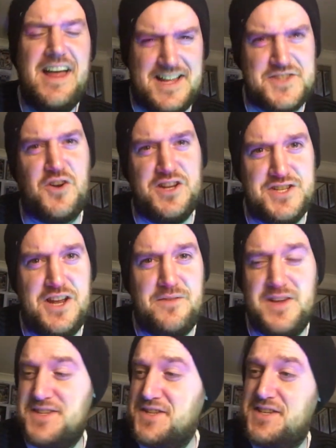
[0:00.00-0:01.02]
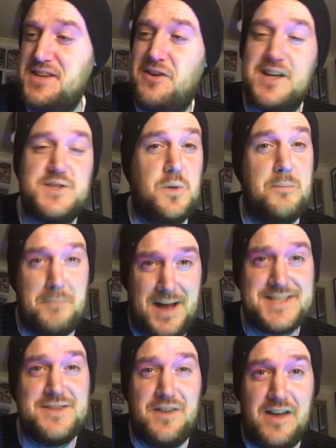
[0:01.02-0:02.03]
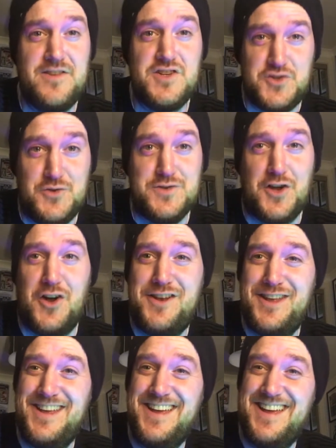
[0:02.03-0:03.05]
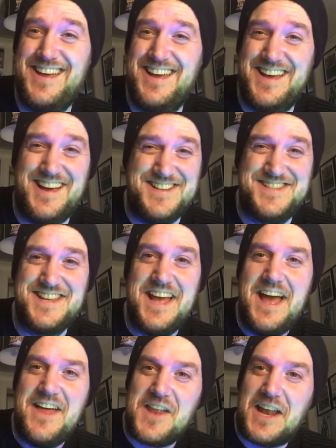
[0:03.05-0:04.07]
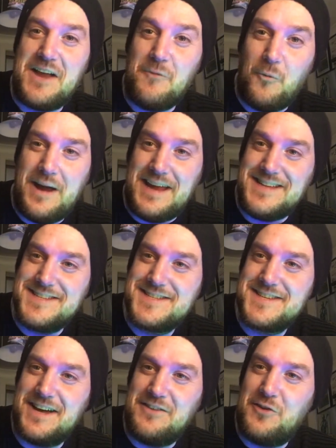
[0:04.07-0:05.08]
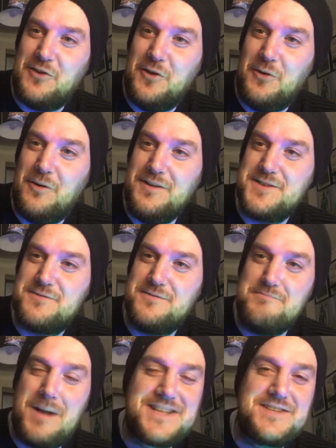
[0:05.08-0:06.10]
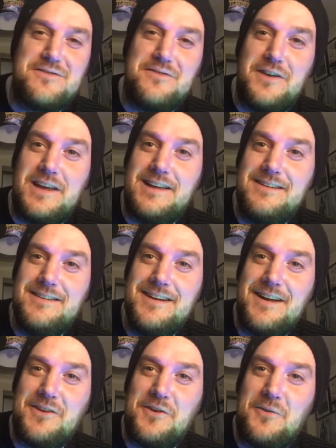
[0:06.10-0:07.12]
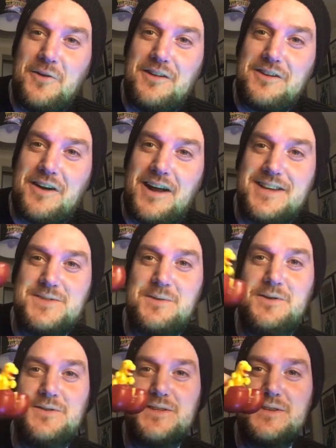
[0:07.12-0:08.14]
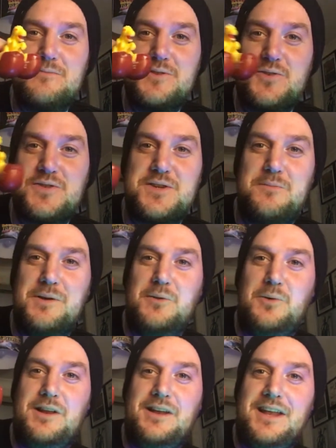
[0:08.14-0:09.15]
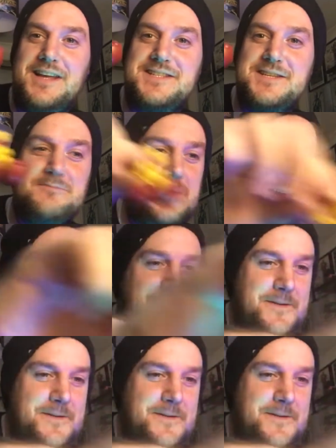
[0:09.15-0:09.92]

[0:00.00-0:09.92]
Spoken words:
That's right, Jeff. It's a T-Rex with massive heavy shoes on. They're like weights. I don't know. It's massive feet. I don't know what the crack is with those. I'm sure somebody will enlighten me.